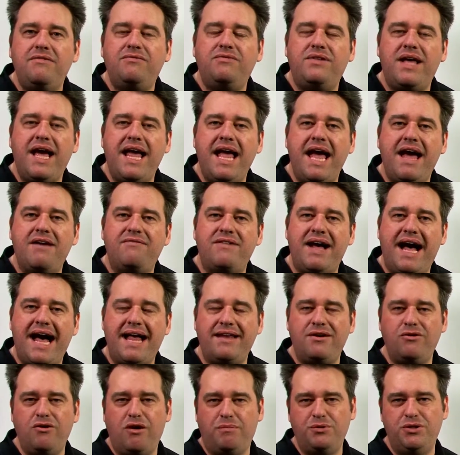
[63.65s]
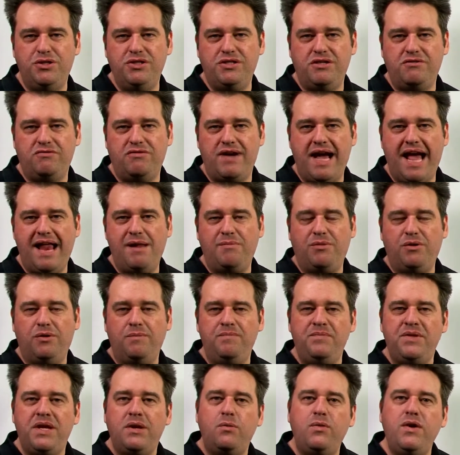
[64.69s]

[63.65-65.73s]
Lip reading: if they have other options available